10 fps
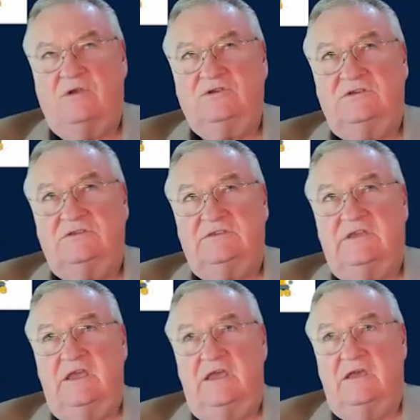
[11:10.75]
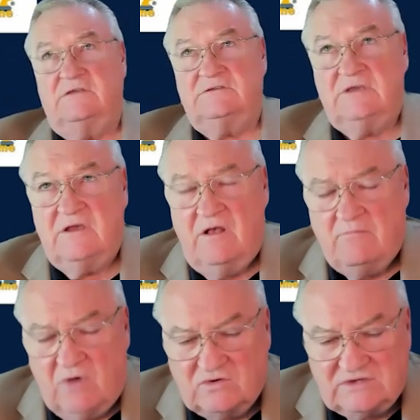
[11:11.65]
what you see is
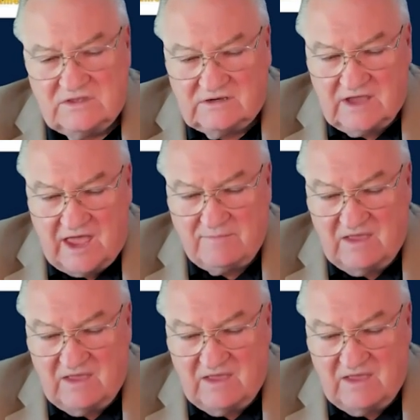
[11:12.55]
most of the time